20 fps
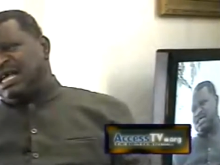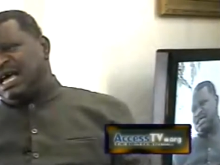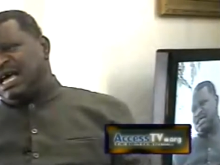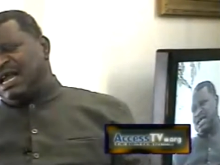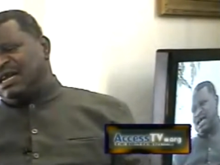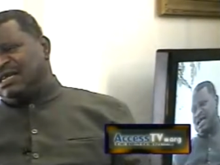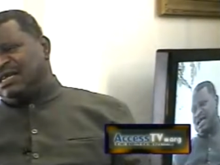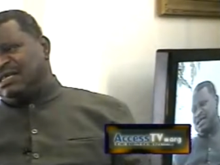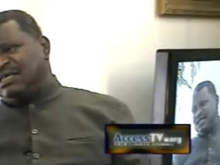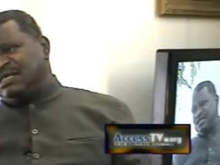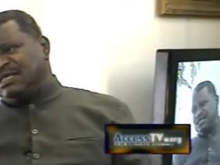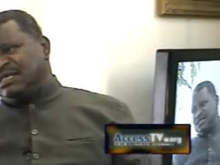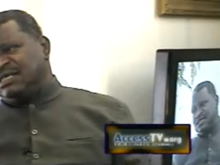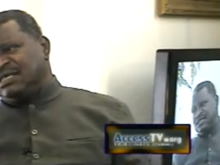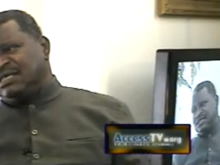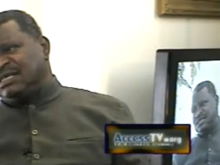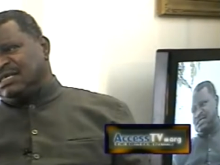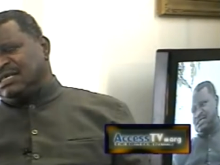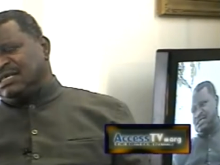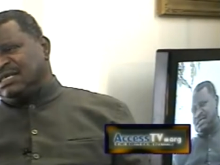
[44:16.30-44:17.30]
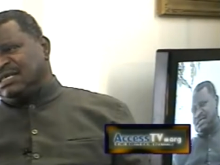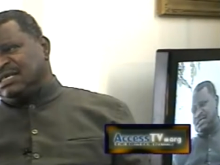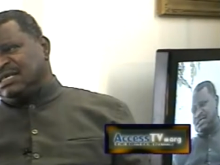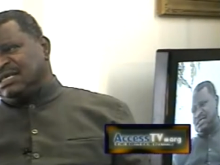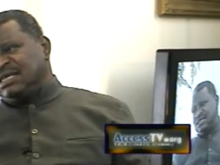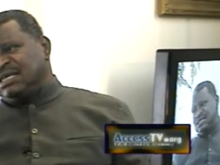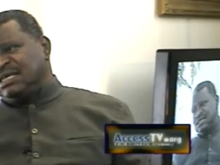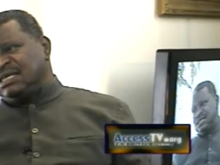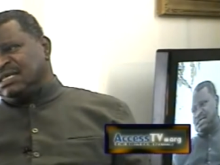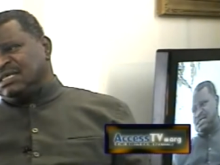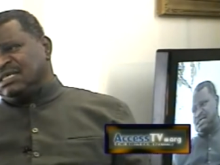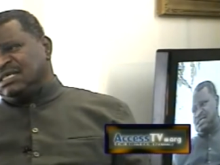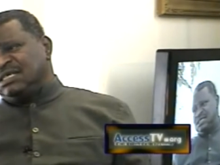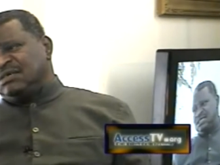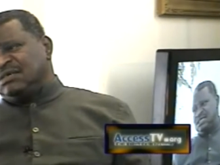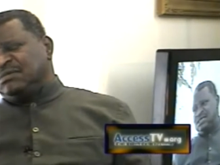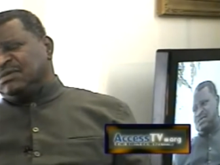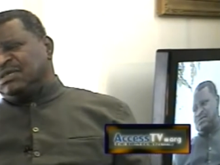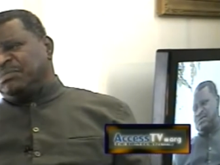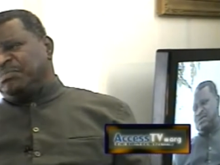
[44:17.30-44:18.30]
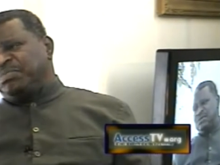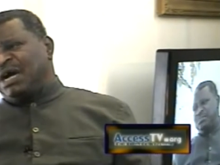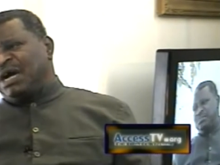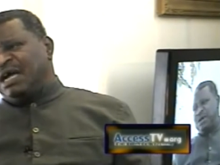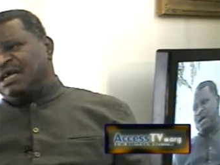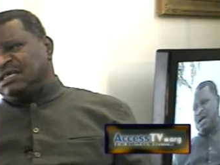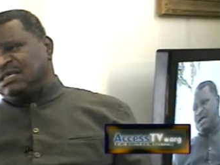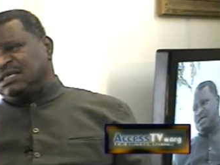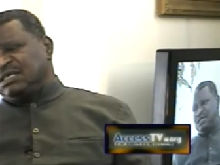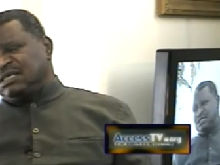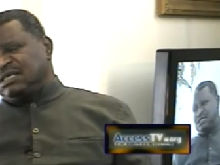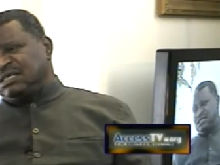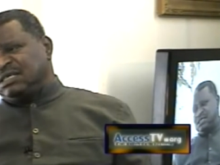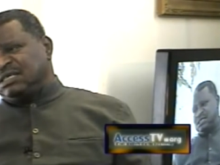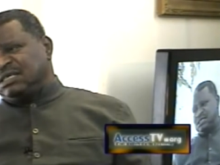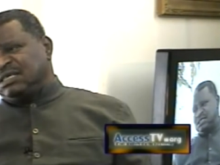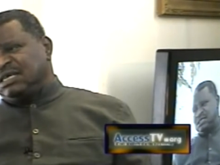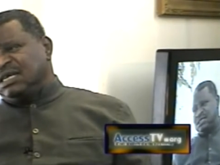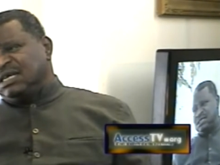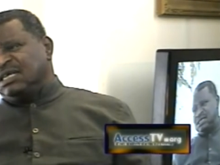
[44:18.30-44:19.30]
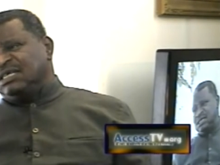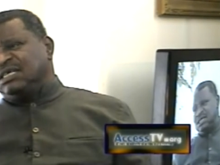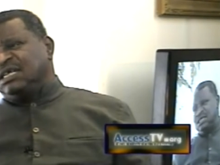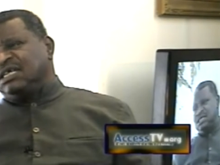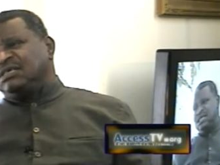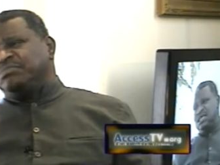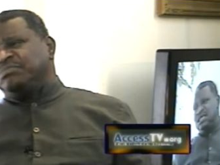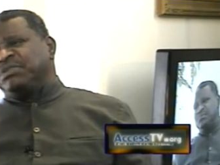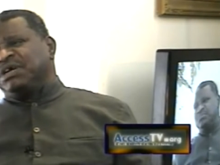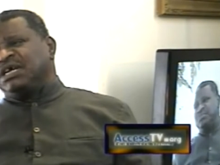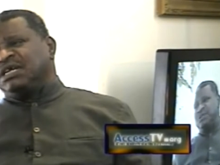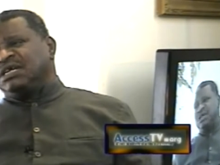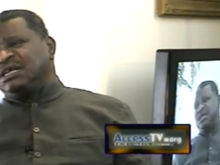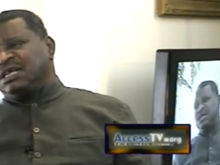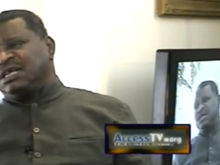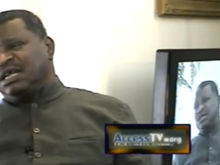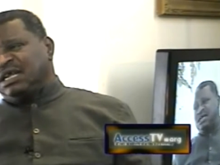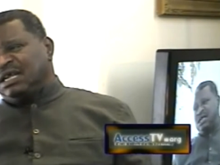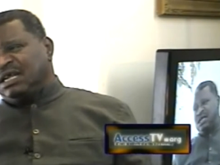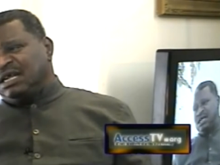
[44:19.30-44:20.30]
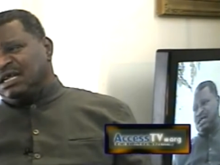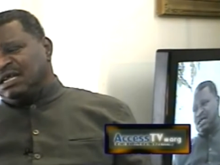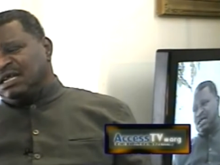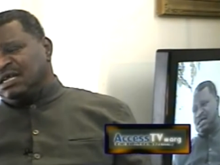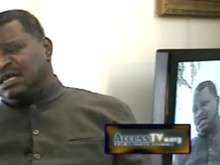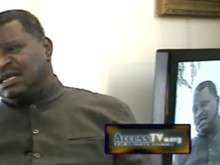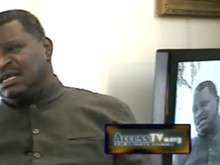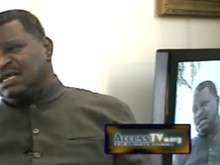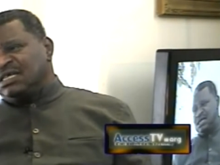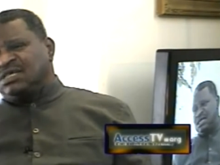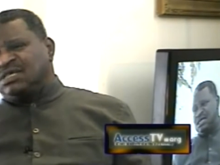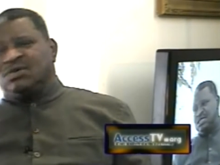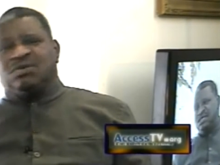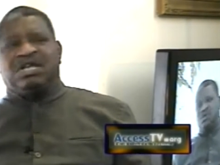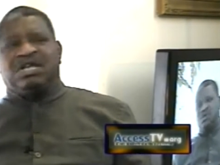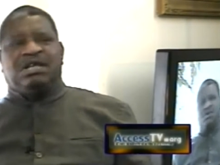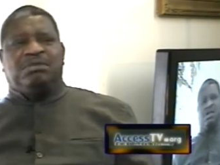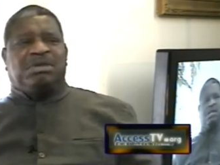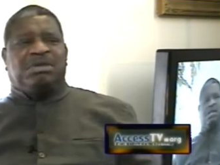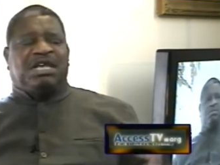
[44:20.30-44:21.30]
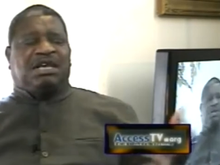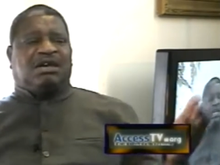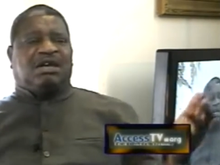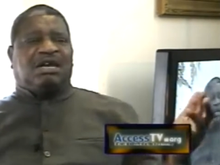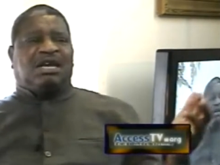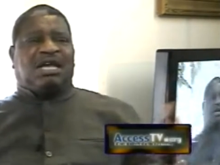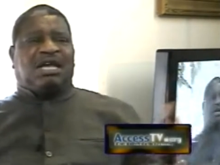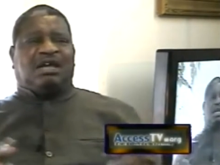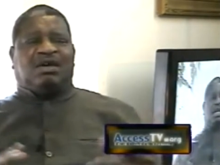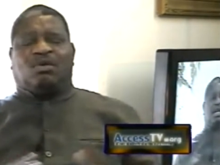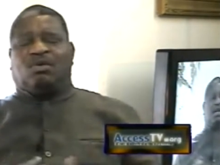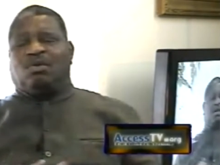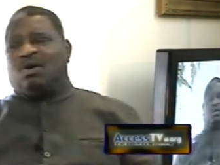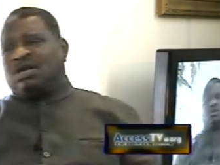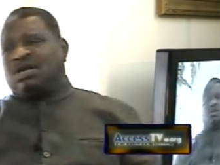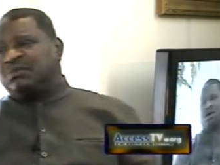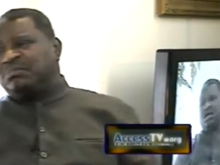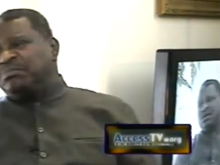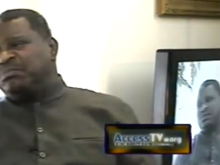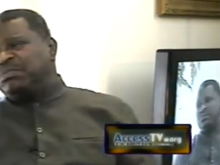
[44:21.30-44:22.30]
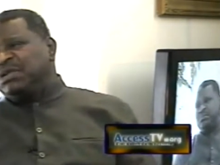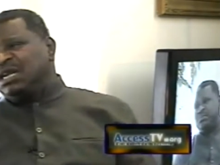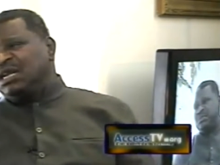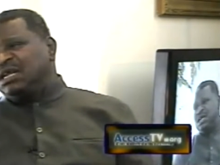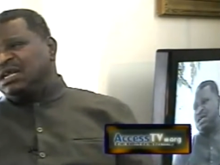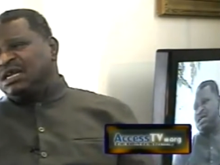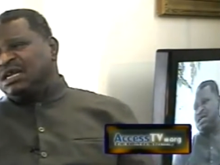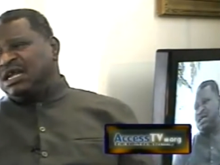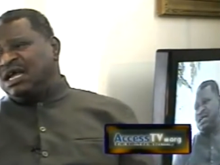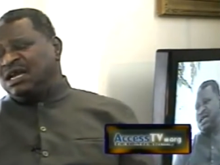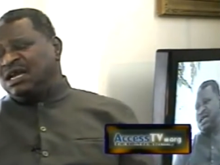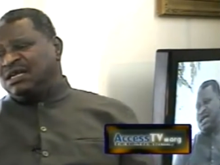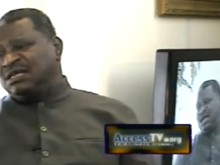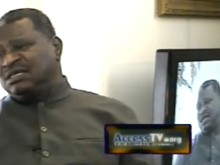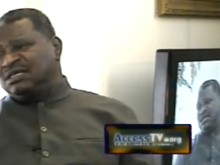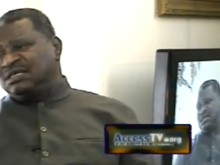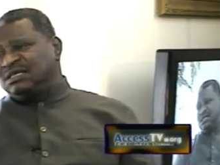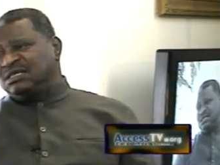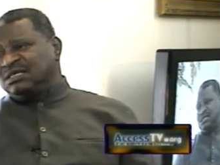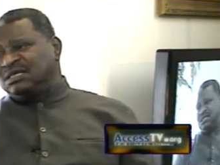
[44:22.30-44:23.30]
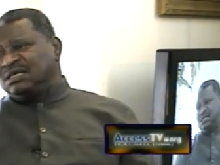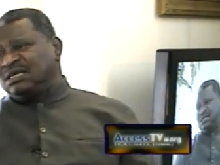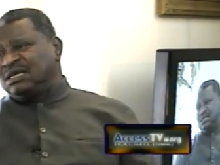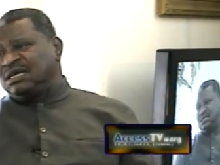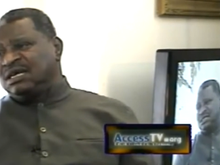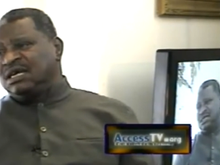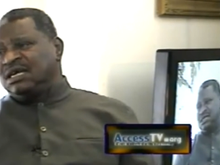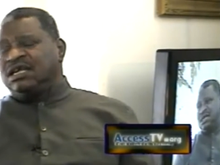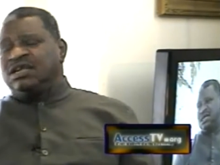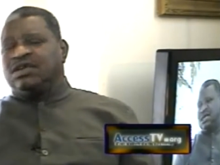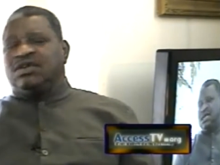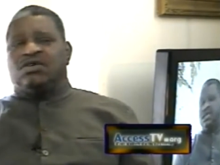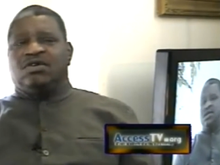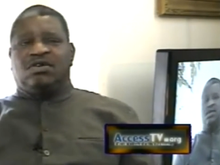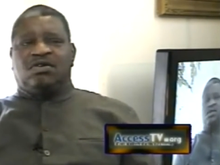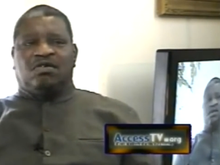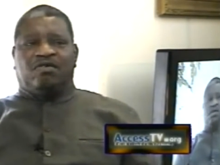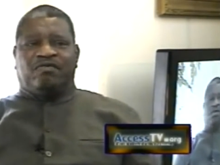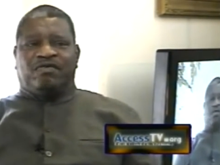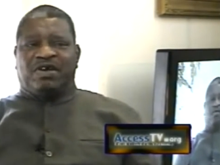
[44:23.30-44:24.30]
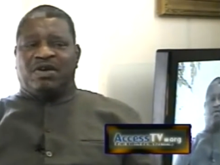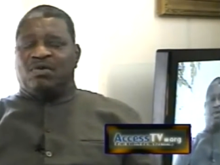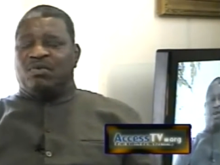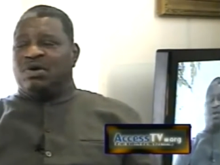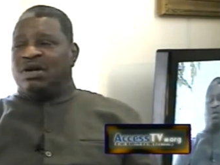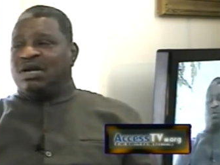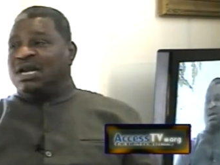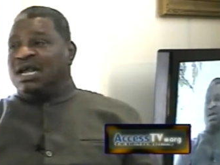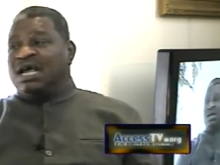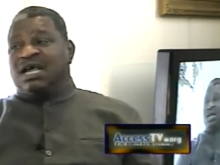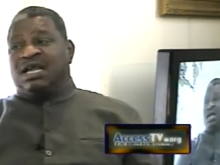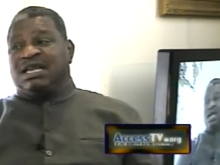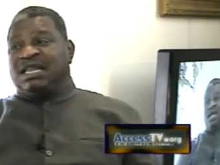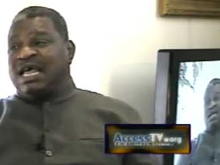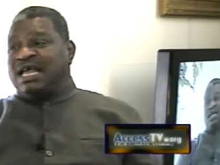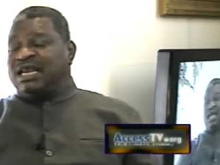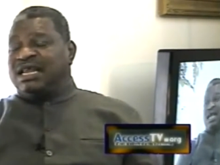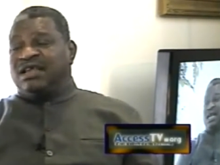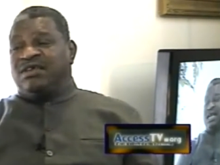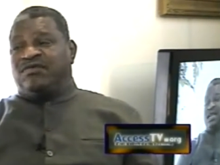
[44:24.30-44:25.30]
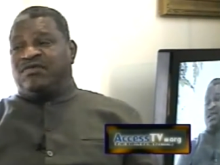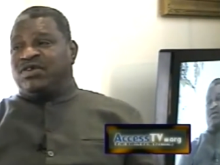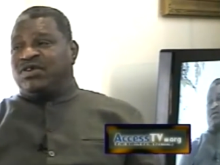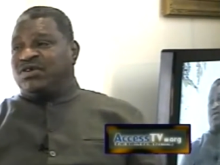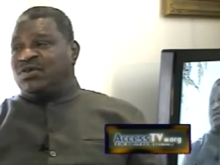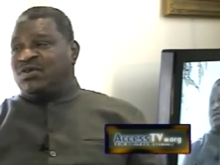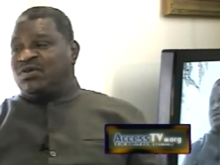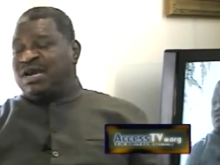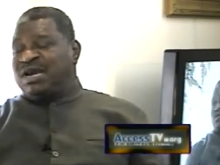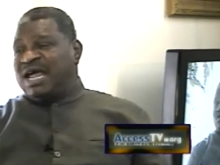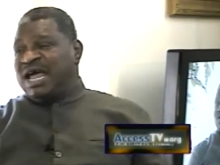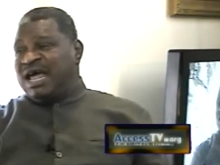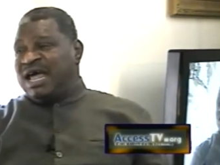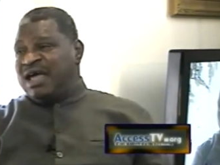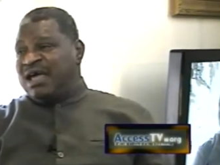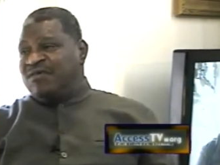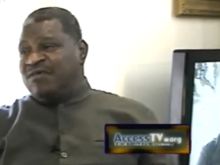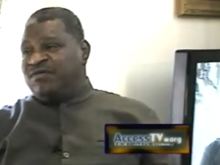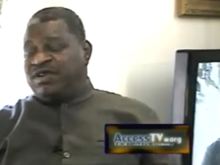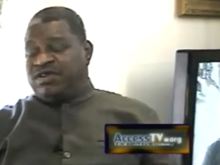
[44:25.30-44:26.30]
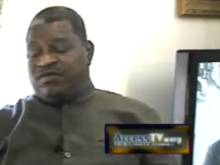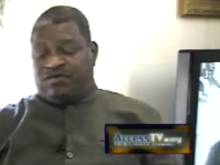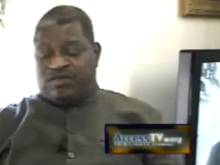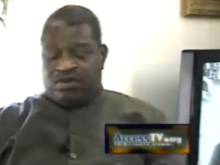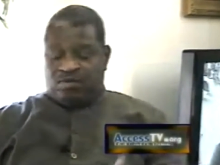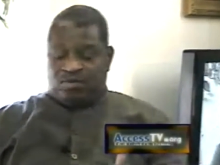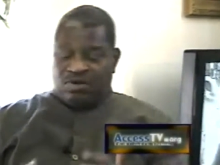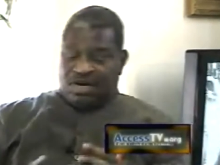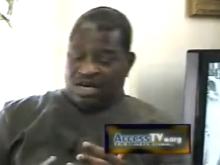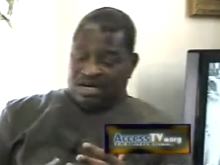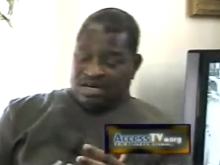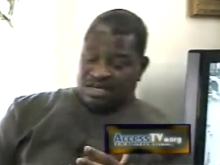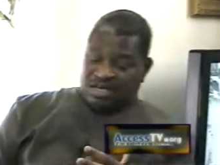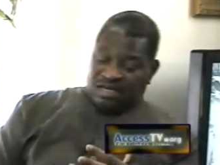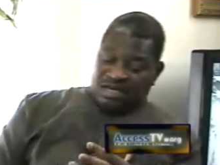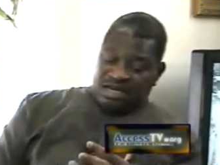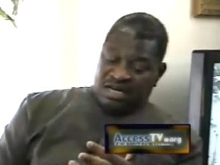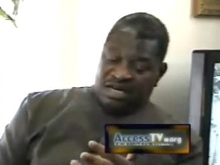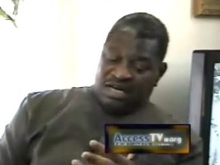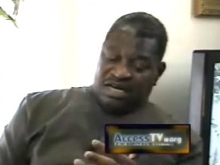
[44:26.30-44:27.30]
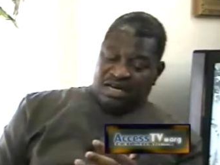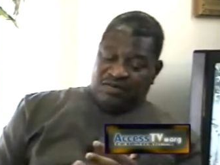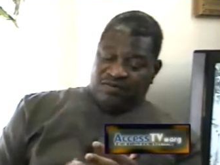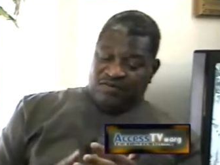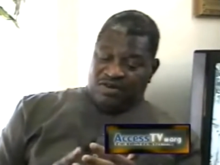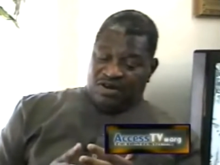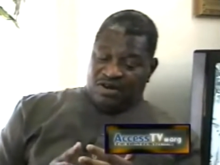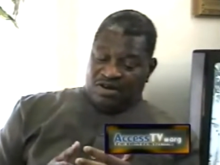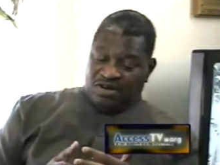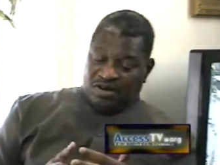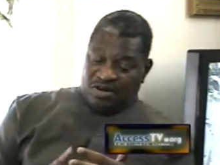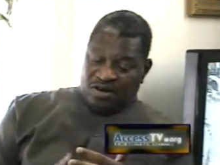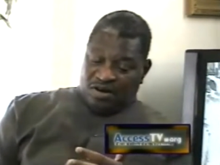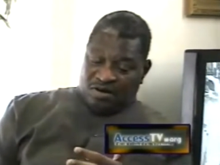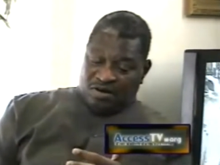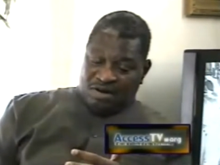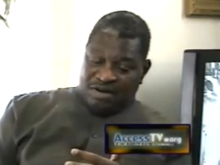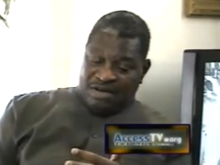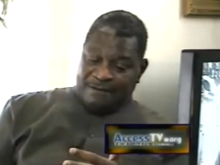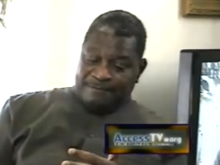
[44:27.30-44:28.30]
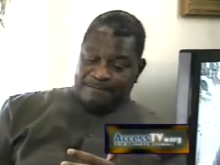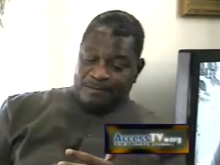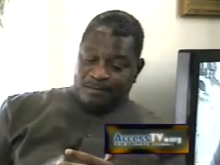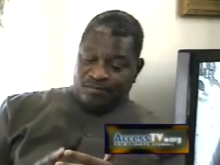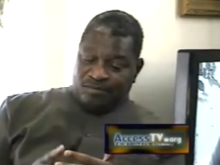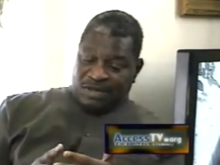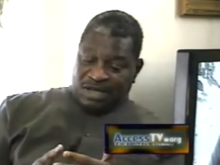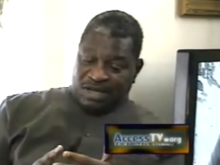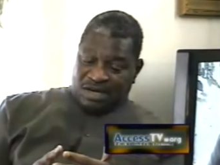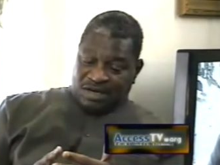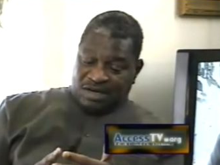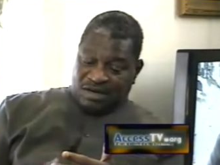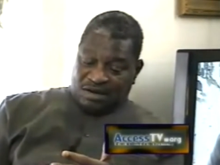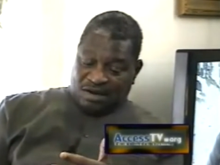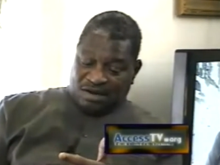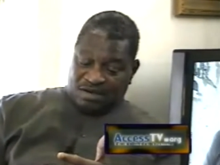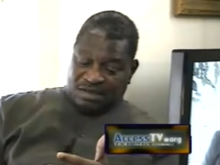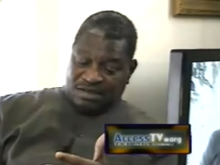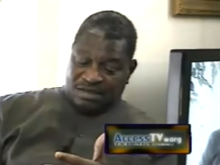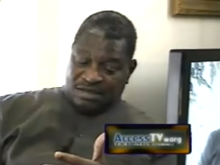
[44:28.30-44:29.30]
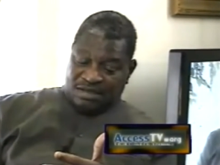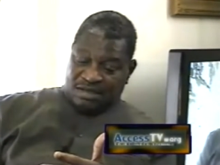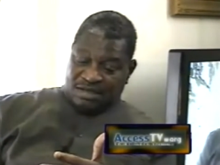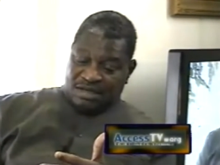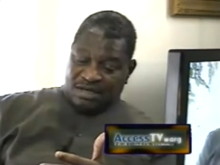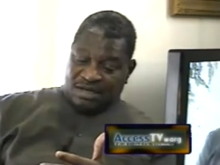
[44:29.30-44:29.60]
dollars. Mm-hmm. The the pastor is his birthday, so he may collect a quarter million dollars you know very well that if you don't have, if you're not in, if you're not a lawyer, a doctor,